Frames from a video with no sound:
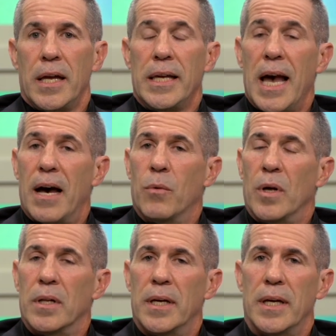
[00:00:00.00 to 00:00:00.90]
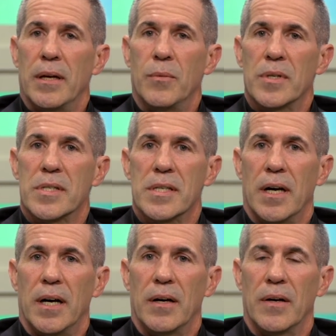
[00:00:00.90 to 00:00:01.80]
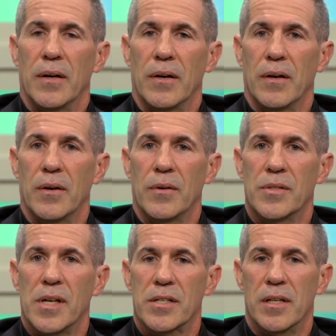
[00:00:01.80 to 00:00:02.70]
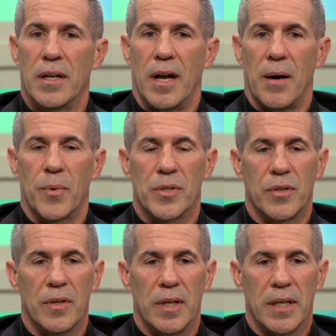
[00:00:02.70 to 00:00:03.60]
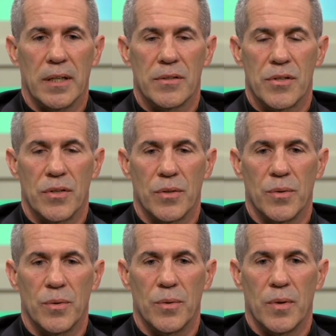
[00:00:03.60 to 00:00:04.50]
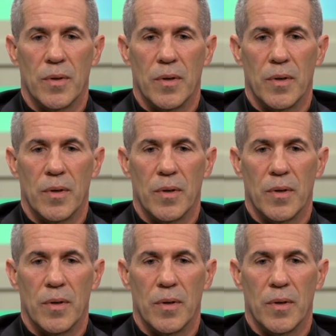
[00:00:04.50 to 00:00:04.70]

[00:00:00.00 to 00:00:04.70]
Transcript: Yeah, well, it was such an opportunity to